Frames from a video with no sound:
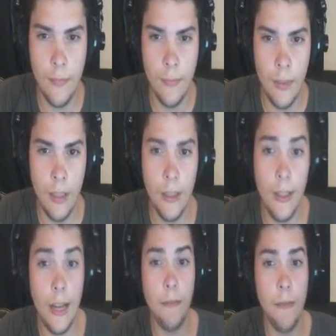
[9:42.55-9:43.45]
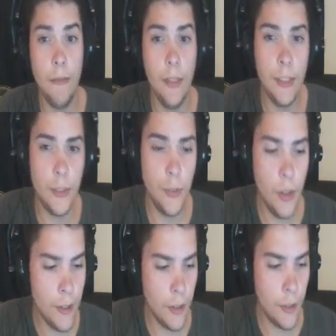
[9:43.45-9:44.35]
Yeah, it's
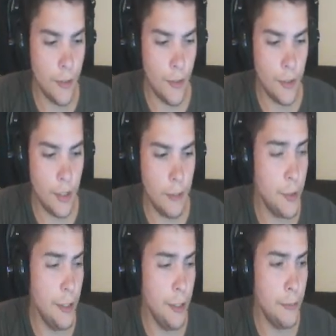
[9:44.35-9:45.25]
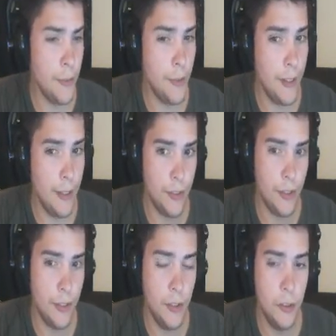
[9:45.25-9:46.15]
really gotten the same treatment
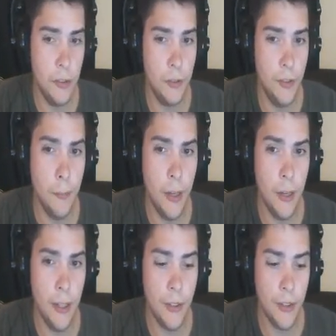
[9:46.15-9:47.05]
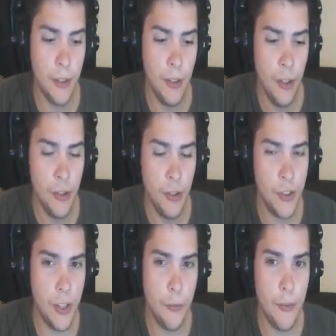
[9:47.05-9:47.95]
as Deadmines,
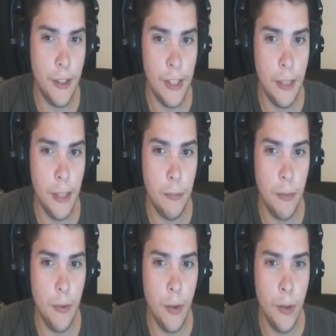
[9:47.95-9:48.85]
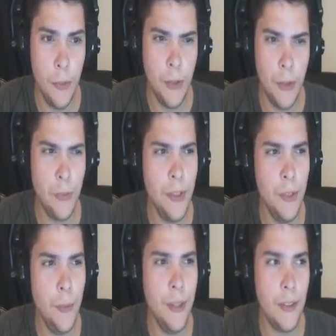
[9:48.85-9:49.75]
Shadowfang Keep. Which one did
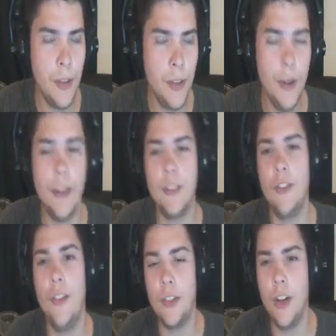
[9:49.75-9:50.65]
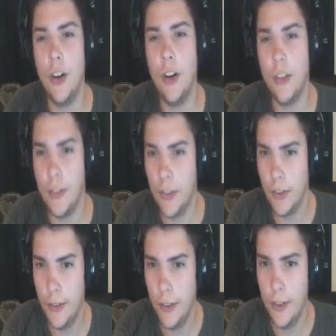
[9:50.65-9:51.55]
we get? Oh yes, the Scarlets
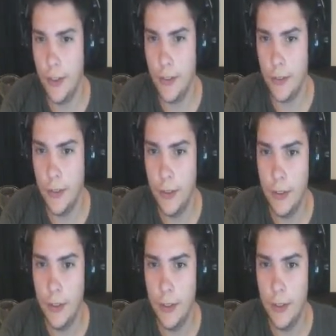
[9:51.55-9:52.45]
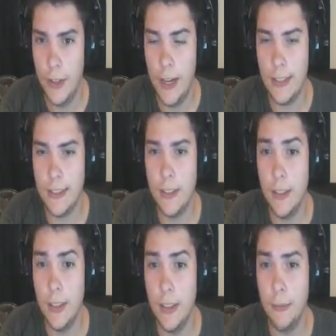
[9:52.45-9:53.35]
at
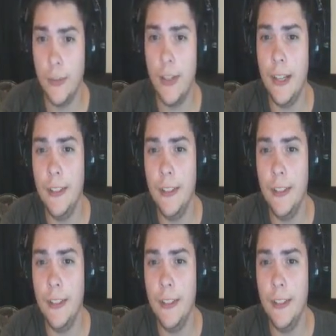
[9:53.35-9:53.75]
level 90.